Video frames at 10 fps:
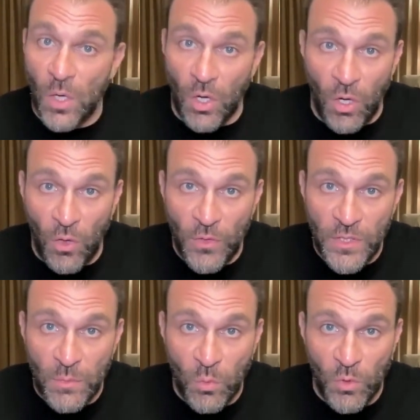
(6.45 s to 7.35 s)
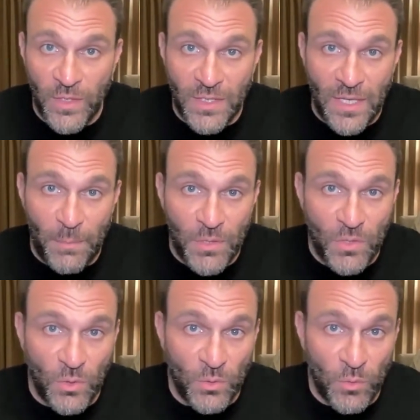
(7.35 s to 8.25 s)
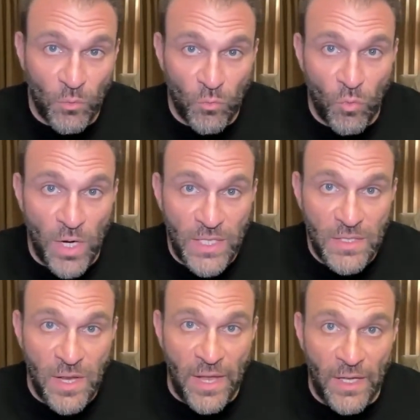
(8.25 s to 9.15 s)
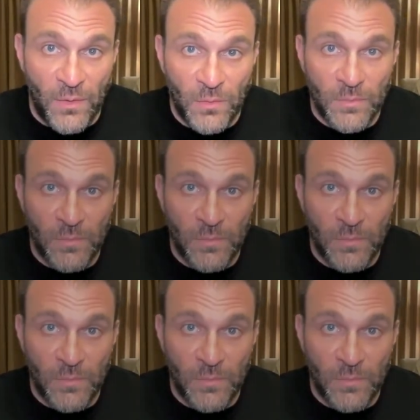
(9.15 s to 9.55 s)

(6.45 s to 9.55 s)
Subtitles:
All this and more in this episode right now.